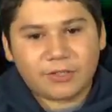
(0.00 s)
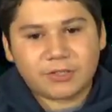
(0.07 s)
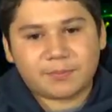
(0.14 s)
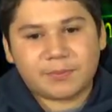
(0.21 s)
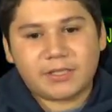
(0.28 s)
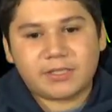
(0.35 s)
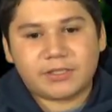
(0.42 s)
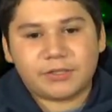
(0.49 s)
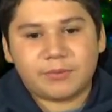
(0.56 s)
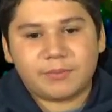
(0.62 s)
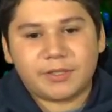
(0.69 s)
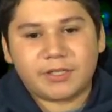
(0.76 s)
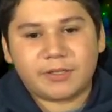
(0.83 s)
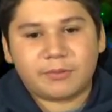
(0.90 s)
first BSU
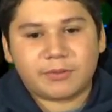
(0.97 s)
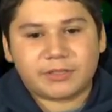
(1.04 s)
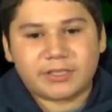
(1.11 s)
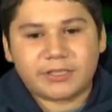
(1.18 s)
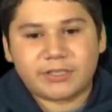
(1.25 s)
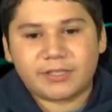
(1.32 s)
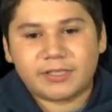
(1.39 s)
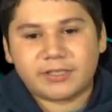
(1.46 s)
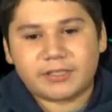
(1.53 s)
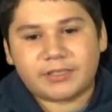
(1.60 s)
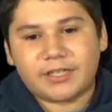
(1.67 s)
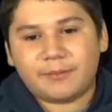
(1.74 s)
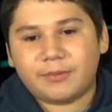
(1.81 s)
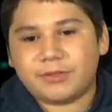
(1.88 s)
meeting was yesterday,
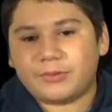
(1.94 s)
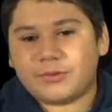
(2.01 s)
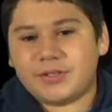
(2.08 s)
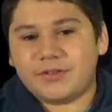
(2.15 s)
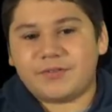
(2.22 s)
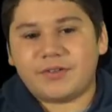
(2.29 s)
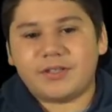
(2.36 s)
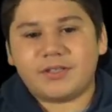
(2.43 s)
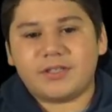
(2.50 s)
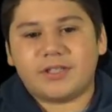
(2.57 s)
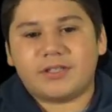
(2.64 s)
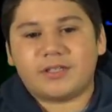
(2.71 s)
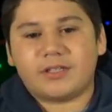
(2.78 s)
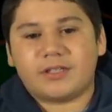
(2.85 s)
September 25th,
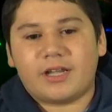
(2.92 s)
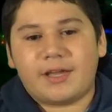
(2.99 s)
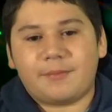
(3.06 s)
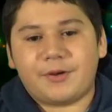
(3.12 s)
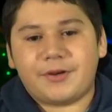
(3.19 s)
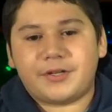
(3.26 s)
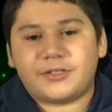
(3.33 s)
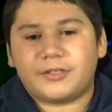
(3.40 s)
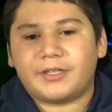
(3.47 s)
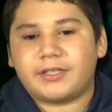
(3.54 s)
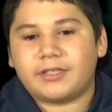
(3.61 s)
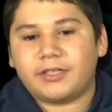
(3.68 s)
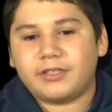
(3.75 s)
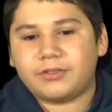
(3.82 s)
in the library
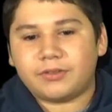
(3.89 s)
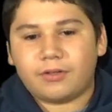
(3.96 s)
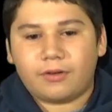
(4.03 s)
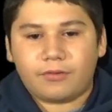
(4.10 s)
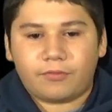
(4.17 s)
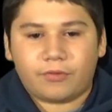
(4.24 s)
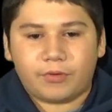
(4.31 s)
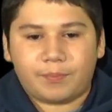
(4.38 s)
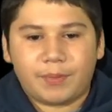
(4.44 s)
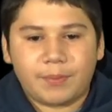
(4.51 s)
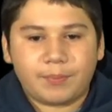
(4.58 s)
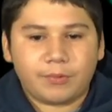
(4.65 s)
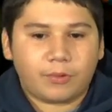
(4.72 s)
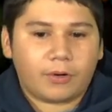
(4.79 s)
during lunch. For
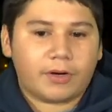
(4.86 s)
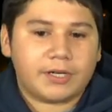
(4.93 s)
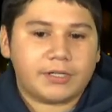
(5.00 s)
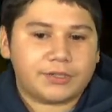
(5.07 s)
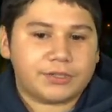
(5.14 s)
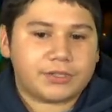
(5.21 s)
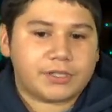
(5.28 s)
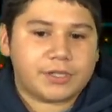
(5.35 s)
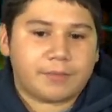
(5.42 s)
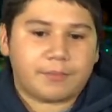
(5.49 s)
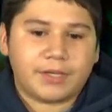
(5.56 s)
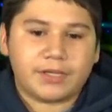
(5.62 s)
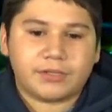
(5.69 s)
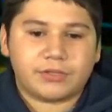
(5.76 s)
people who are interested
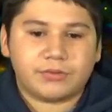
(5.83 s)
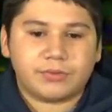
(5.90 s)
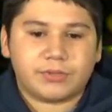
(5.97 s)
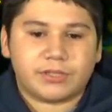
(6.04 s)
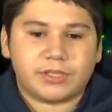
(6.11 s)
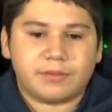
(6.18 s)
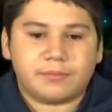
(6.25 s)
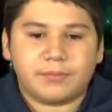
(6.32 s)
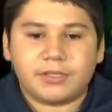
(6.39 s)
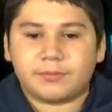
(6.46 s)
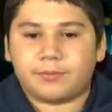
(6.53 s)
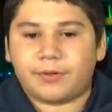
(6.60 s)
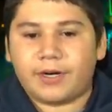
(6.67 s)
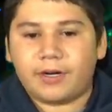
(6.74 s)
in BSU, see
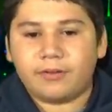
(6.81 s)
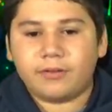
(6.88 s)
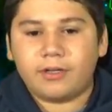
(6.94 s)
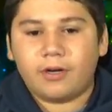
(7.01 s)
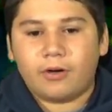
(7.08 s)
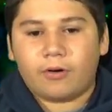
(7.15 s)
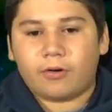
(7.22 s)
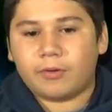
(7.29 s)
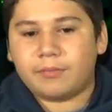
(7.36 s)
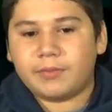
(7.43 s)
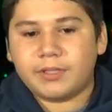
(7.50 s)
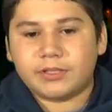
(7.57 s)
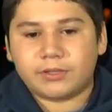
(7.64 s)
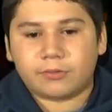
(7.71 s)
Ms. Brown or
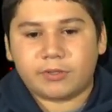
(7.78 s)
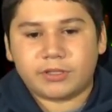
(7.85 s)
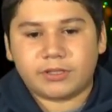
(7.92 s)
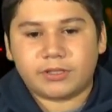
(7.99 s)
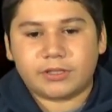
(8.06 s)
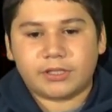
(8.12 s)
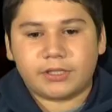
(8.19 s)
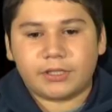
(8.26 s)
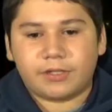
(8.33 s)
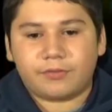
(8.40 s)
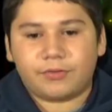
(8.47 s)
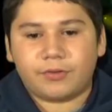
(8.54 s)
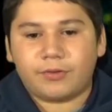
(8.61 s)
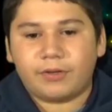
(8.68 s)
Ms. Washington
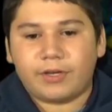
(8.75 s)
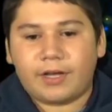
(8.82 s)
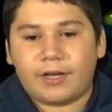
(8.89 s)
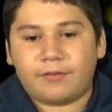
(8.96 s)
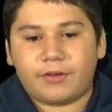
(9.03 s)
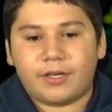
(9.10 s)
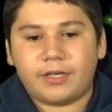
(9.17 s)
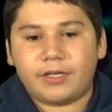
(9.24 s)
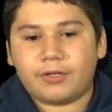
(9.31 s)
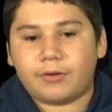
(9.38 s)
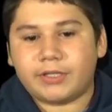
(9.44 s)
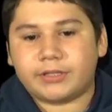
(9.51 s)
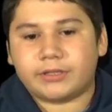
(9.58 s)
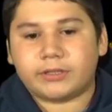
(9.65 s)
if you have any
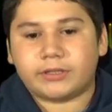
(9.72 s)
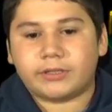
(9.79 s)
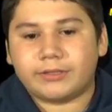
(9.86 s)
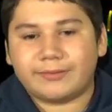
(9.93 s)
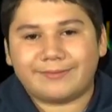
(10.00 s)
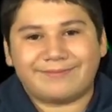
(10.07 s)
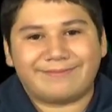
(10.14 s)
questions.